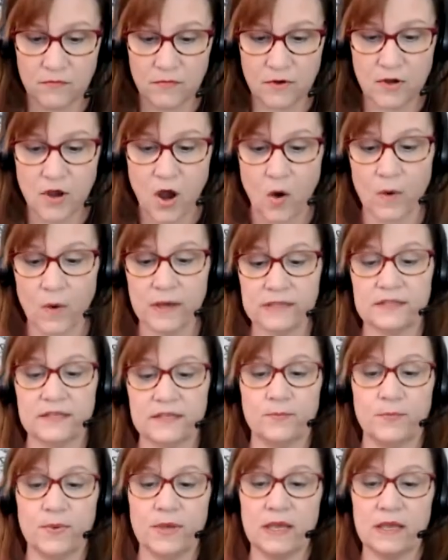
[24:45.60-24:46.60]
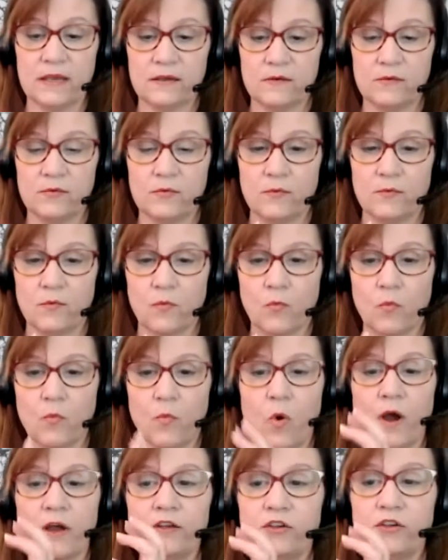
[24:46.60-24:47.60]
going to be
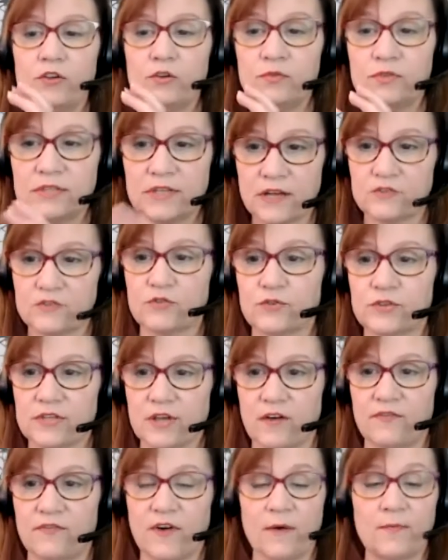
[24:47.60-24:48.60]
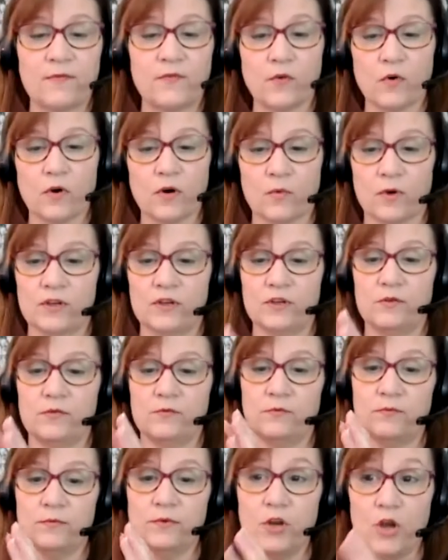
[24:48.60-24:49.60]
what you set yourself up for, what
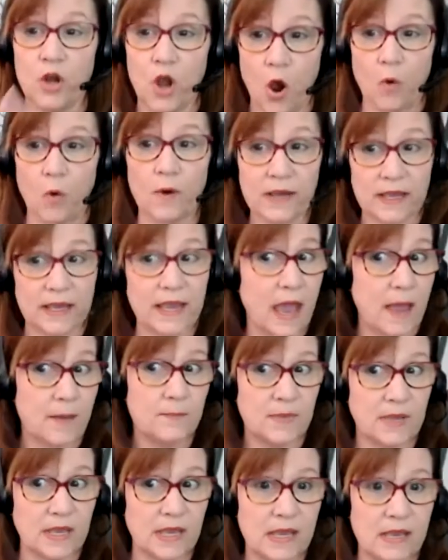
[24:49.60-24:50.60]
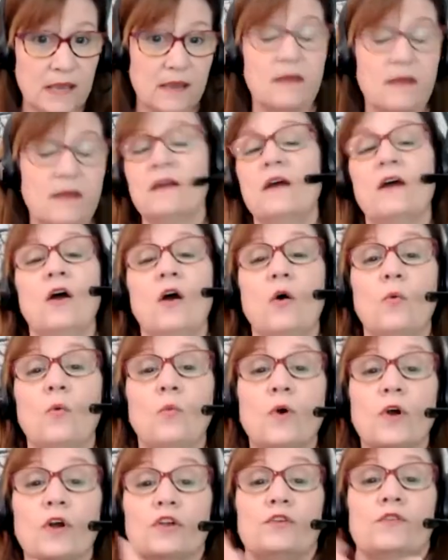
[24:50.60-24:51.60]
you know it can be,
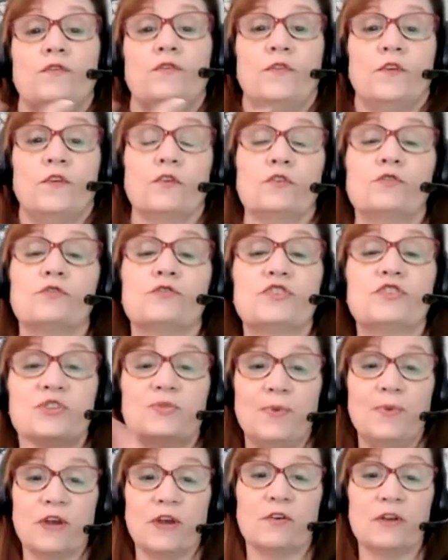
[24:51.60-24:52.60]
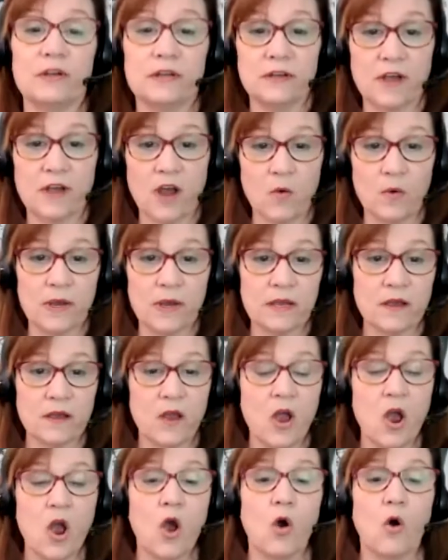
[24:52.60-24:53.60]
where you feel your spirit going?
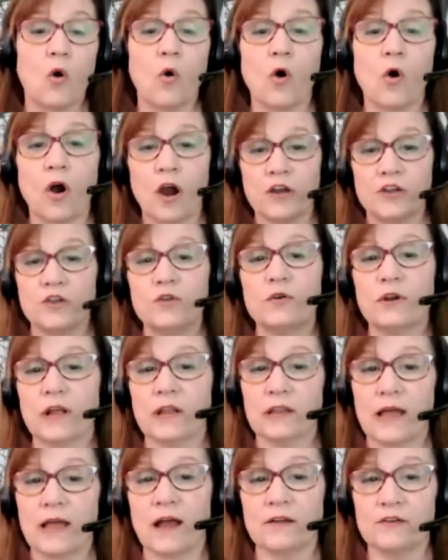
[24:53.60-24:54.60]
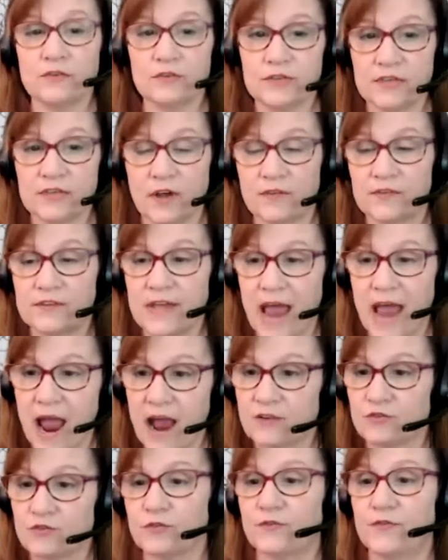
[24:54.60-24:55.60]
Or are you going to allow yourself to
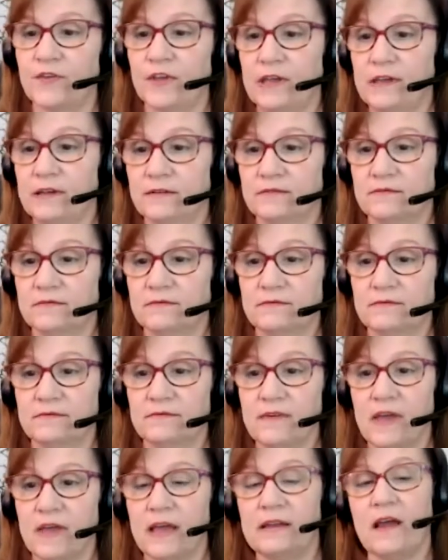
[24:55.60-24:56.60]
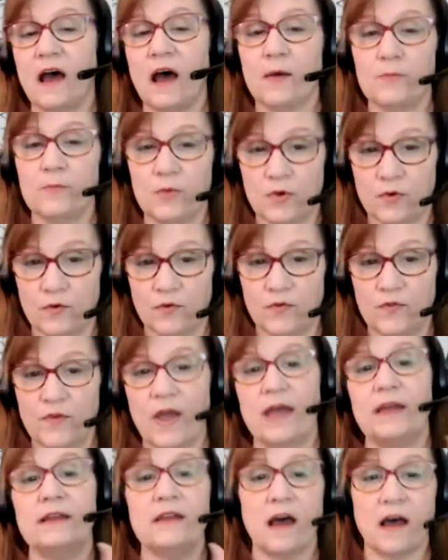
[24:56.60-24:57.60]
atrophy and not move
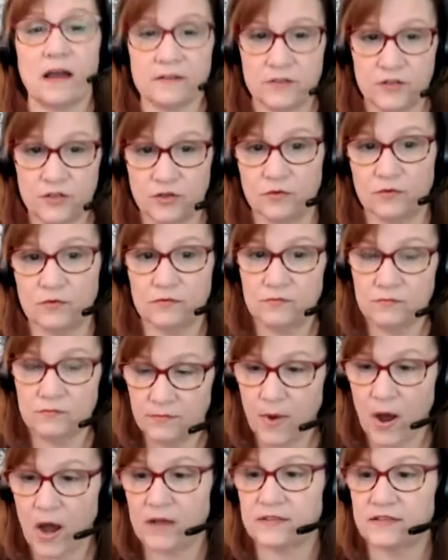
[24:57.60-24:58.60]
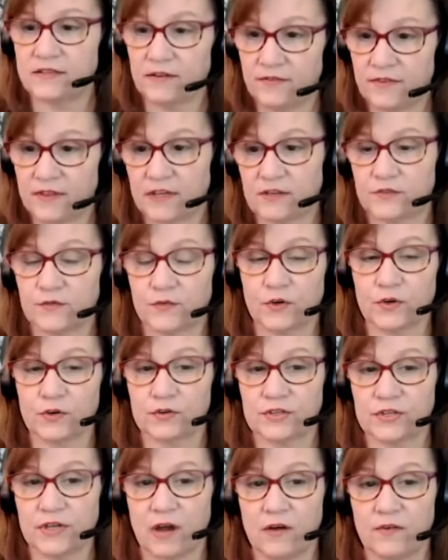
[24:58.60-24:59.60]
and not do positive things for
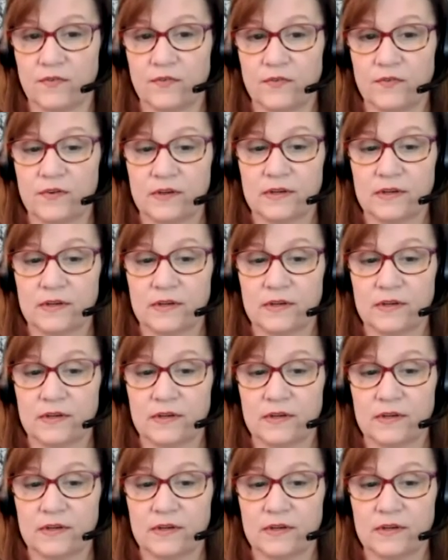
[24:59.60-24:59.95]
yourself?